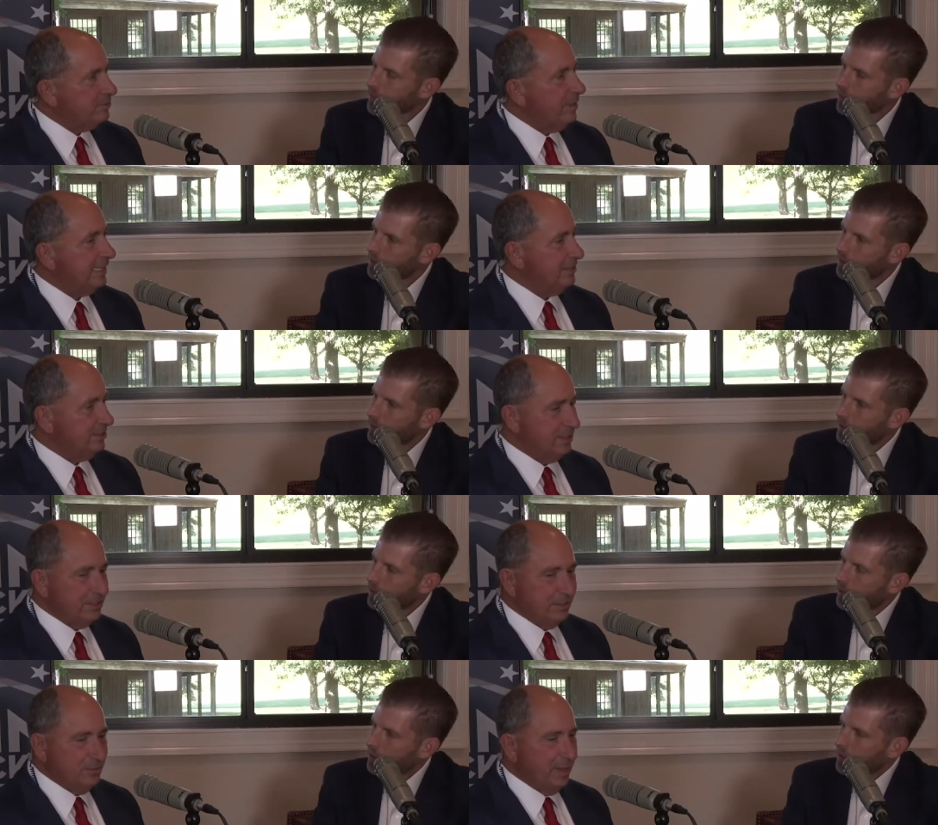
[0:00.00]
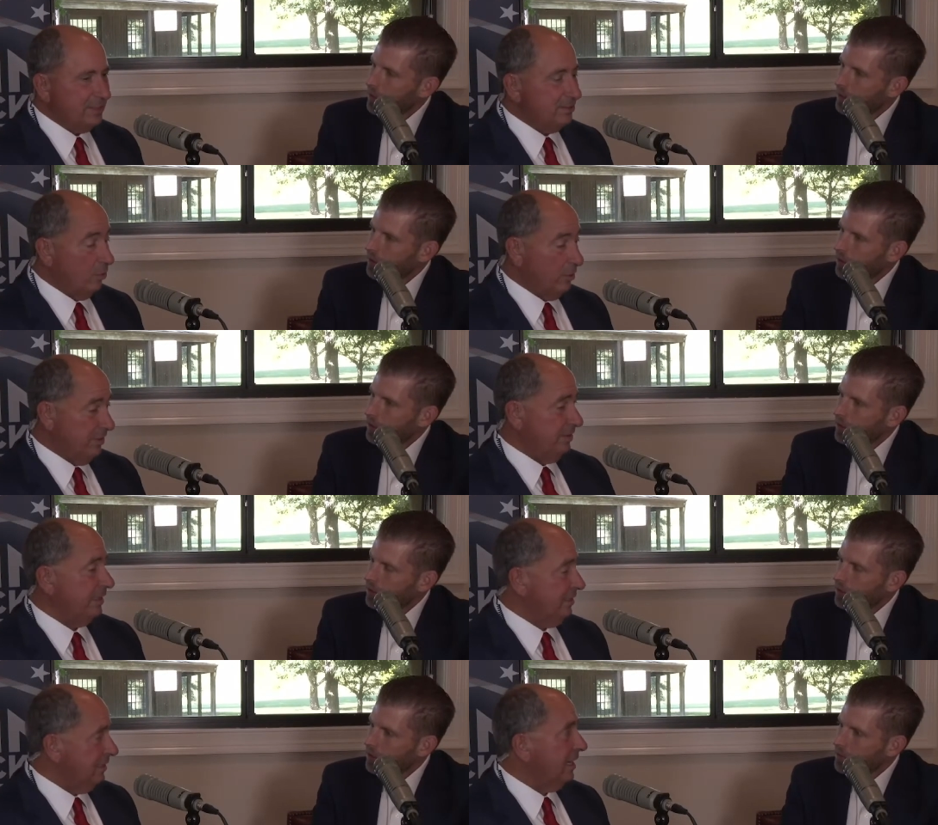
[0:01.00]
Speaker 1: make decisions based on where they
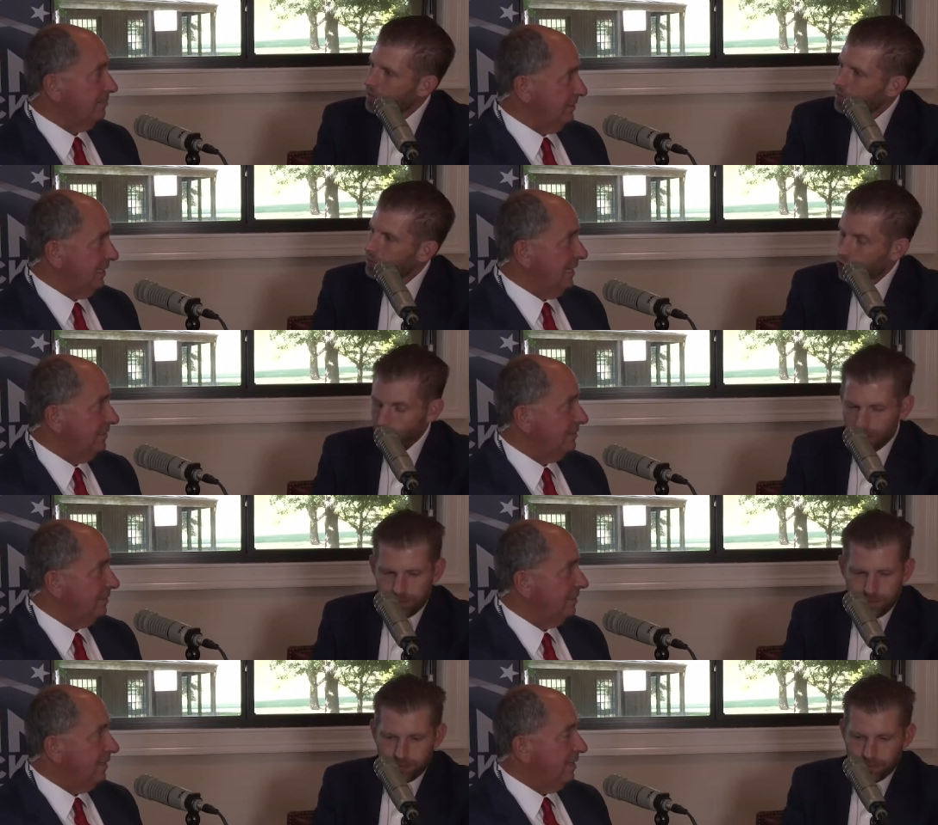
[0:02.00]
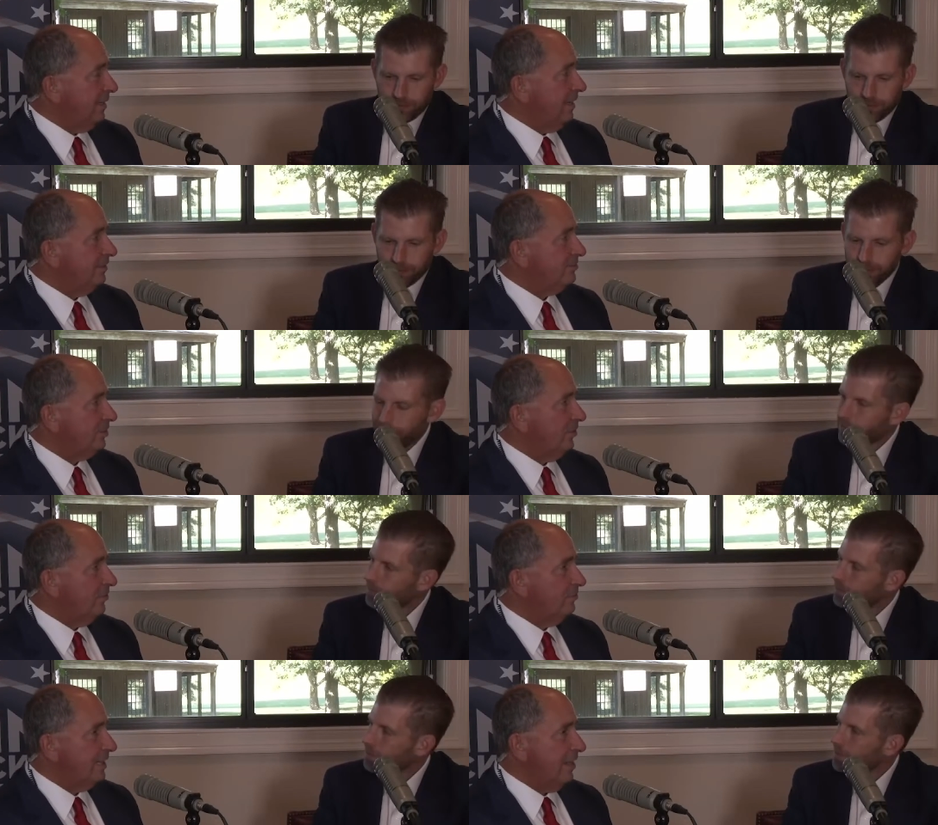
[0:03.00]
think the economy's headed. Sure. And
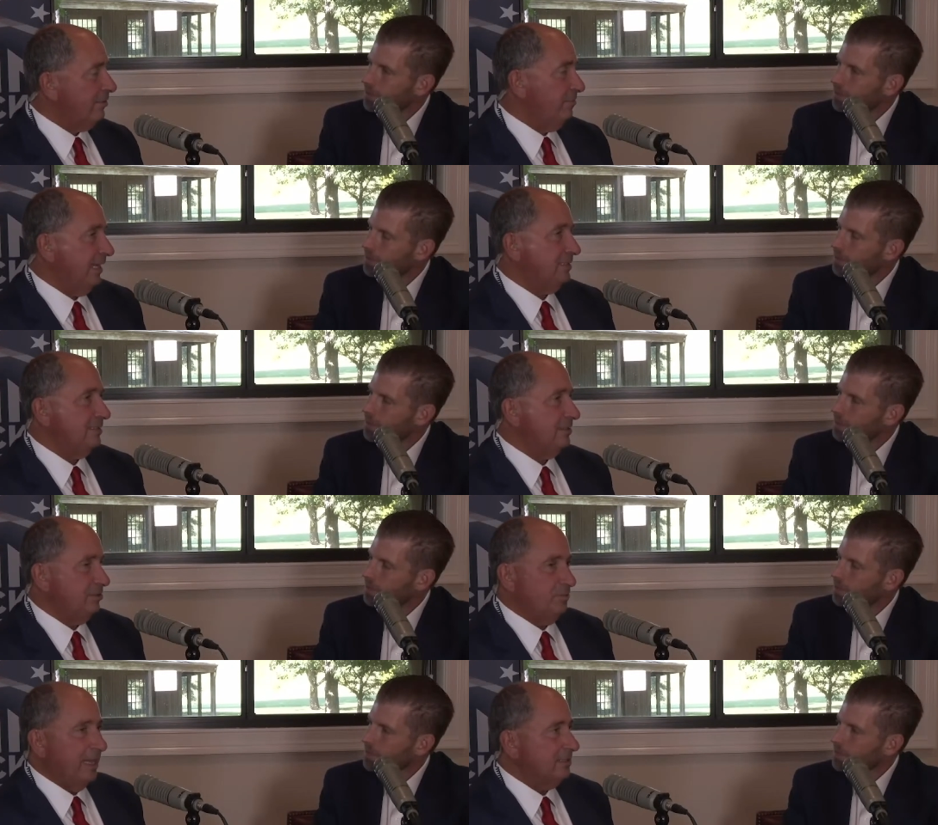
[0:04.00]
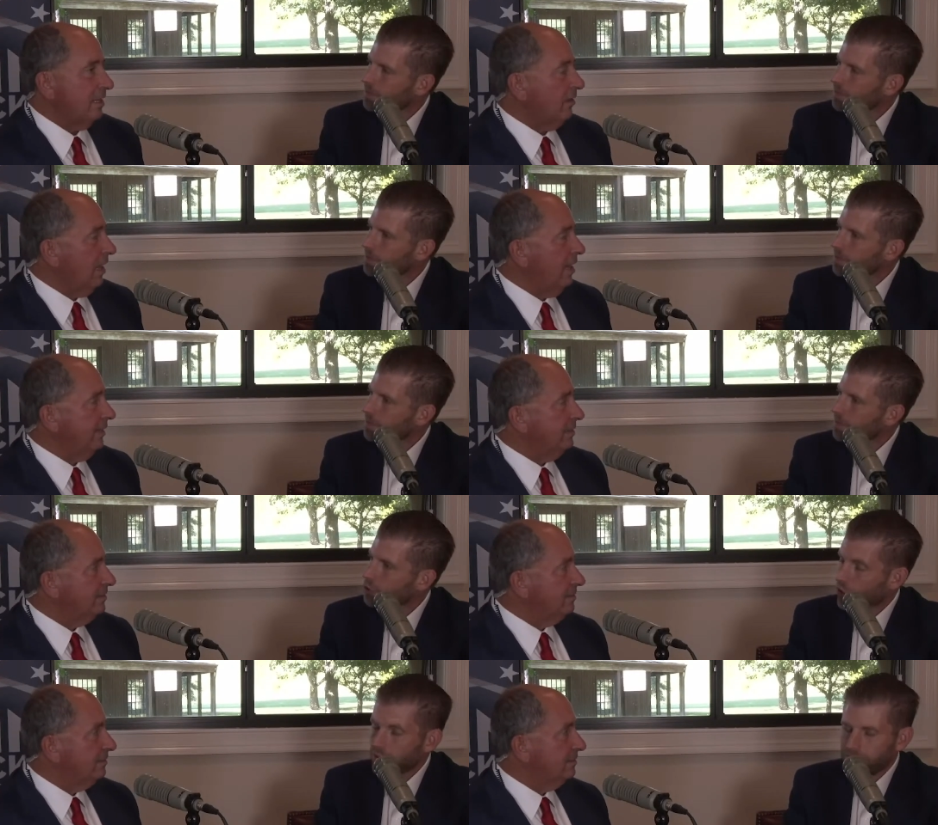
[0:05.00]
so now you've made decisions based on a lie.
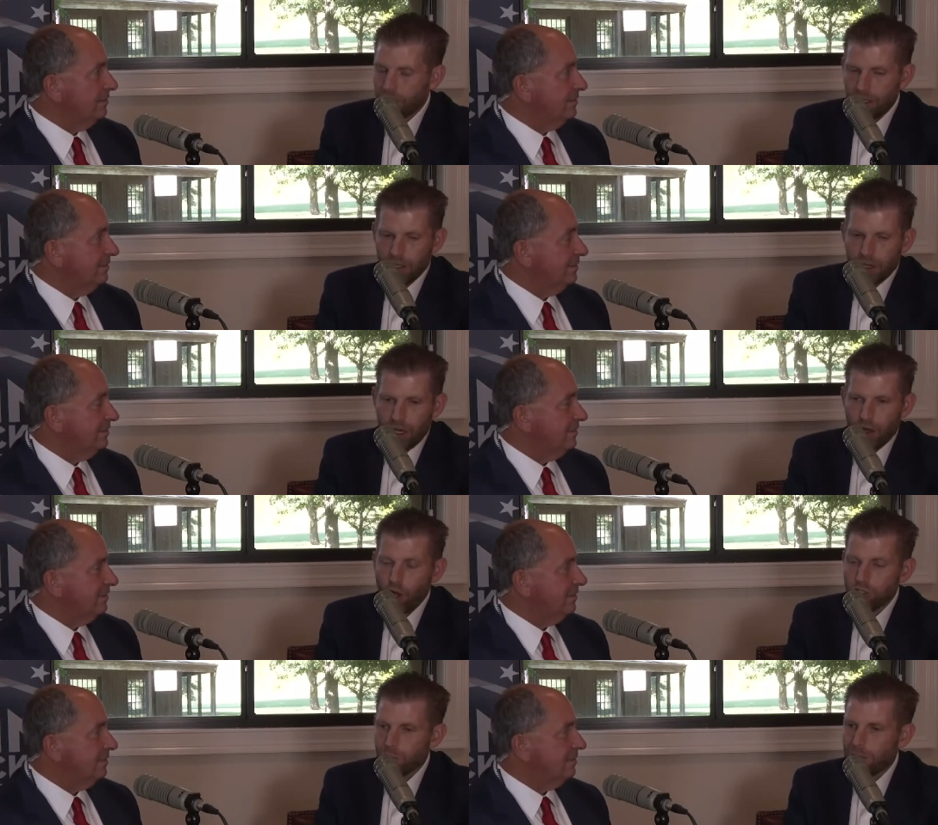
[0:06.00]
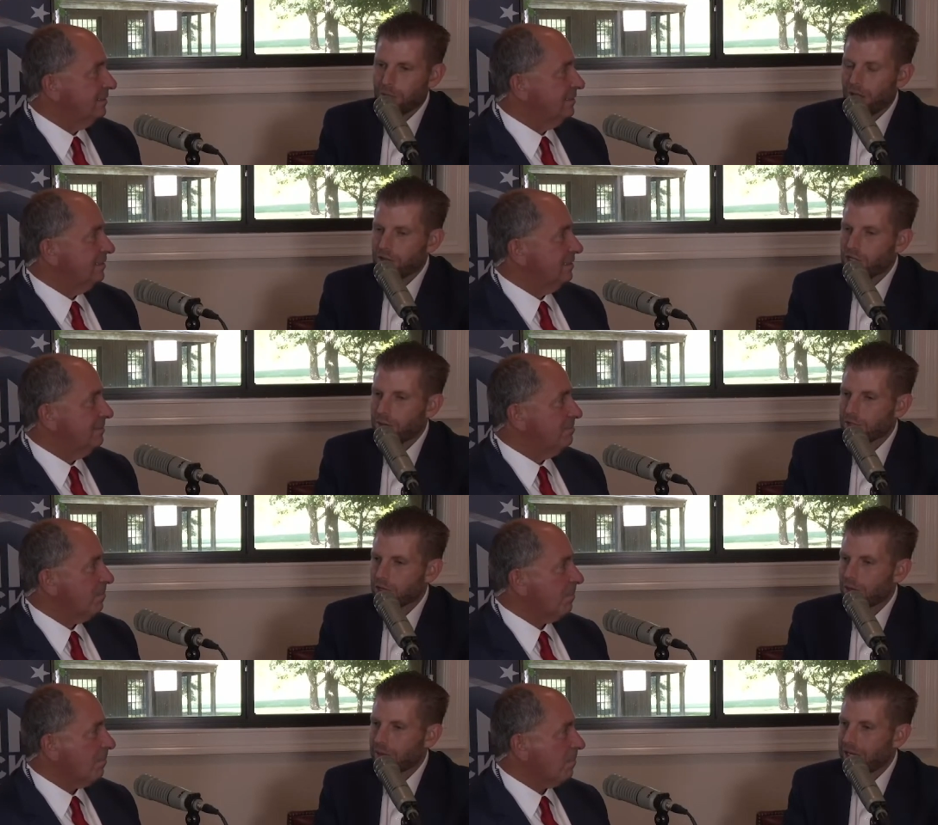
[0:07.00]
Speaker 2: Sure. Uh, also, remember a lot of the jobs that are
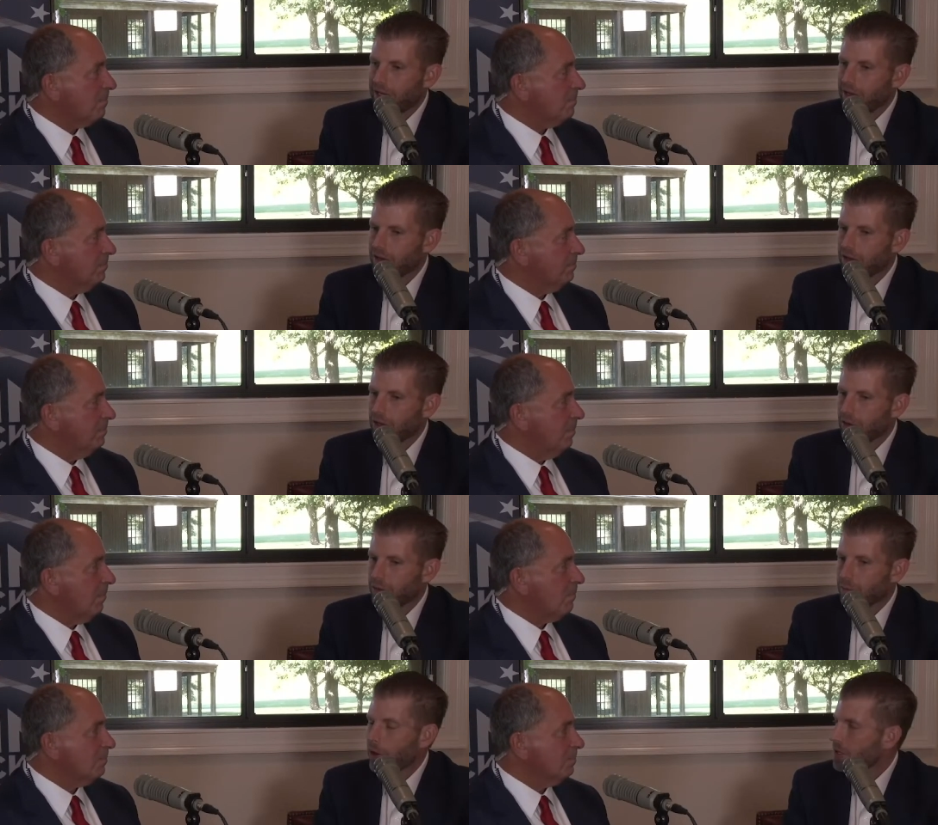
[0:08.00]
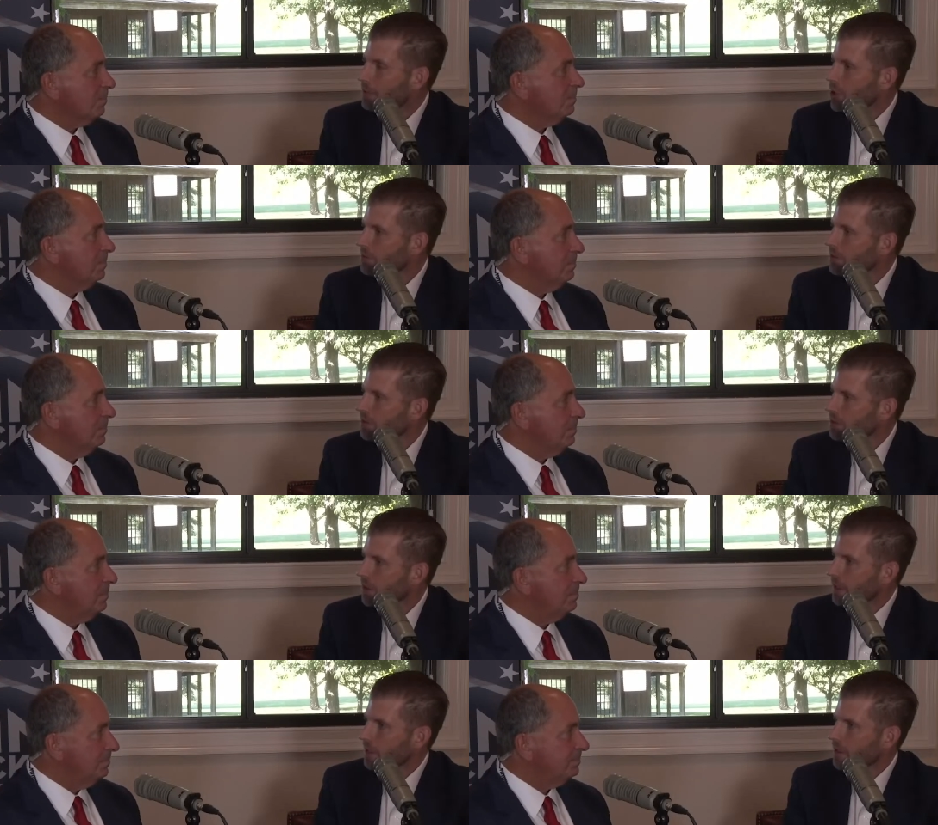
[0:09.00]
coming in, they're, they're part time jobs,
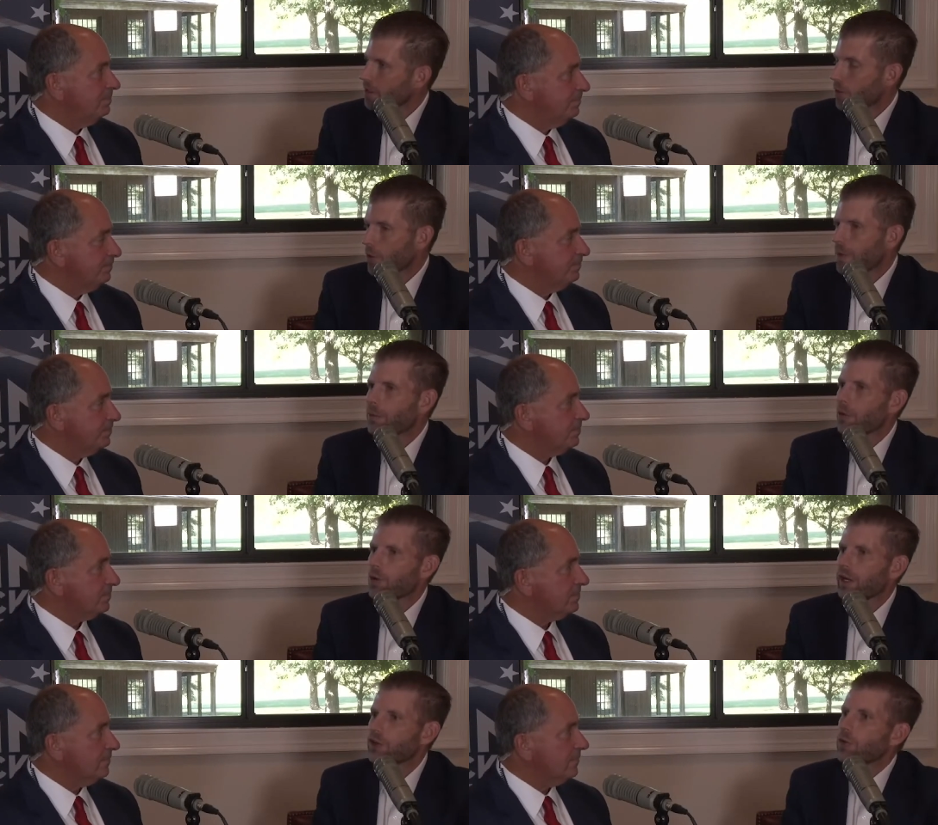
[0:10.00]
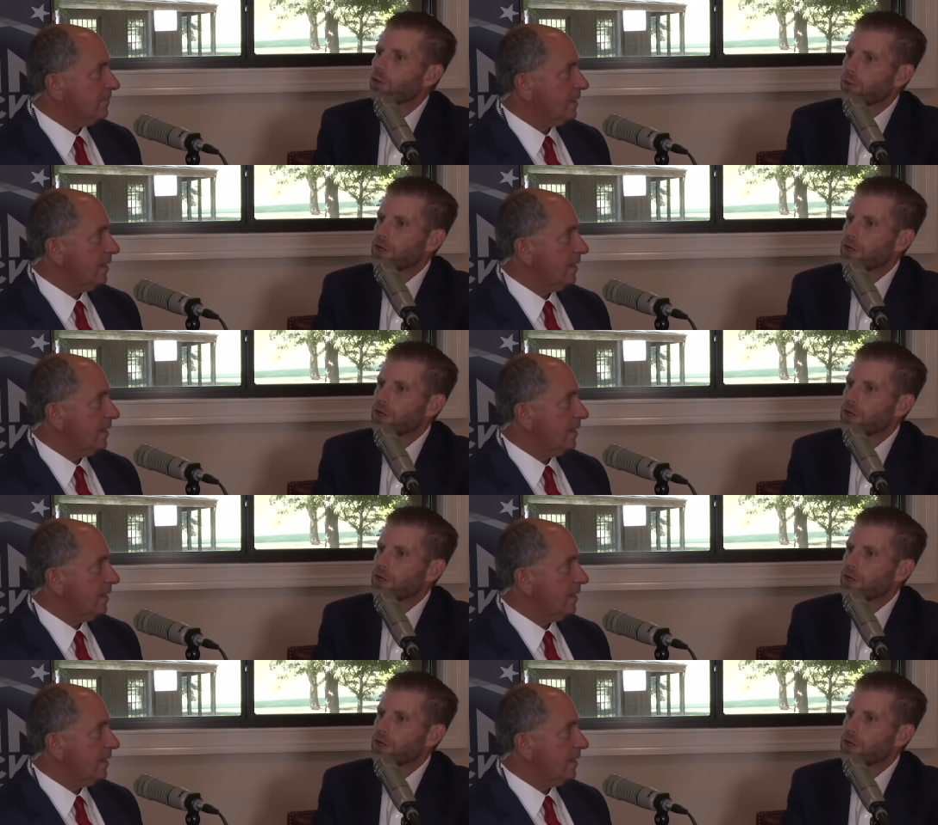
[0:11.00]
right? Where people are working two and three